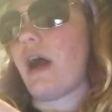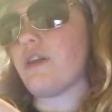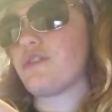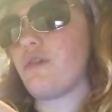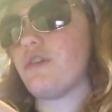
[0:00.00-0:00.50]
I
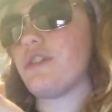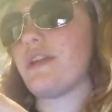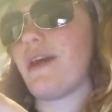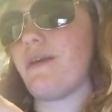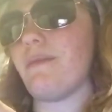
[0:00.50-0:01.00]
scrunch
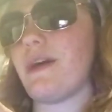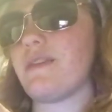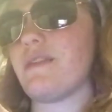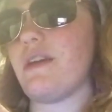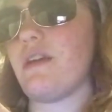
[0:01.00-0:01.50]
down in my
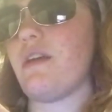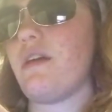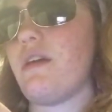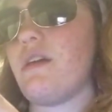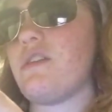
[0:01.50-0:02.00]
seat
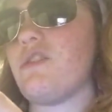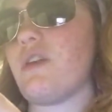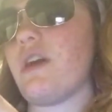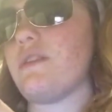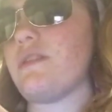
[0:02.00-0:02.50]
to
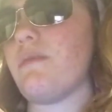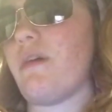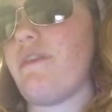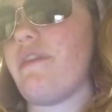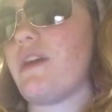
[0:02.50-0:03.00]
try and see
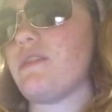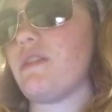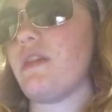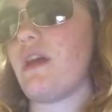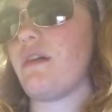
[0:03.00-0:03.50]
my face
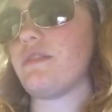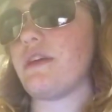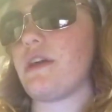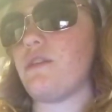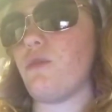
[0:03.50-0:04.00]
in the
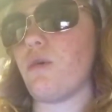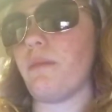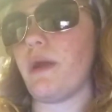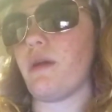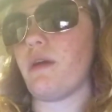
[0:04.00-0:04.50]
outside door
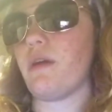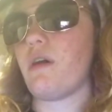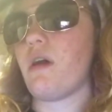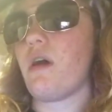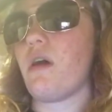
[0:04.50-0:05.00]
mirror.
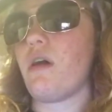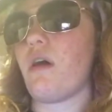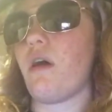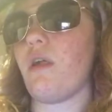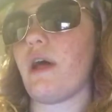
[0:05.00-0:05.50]

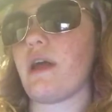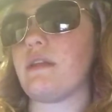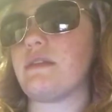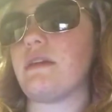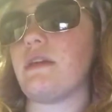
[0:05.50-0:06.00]
All I
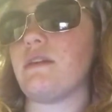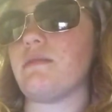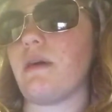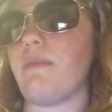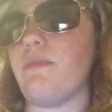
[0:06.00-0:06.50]
can see is my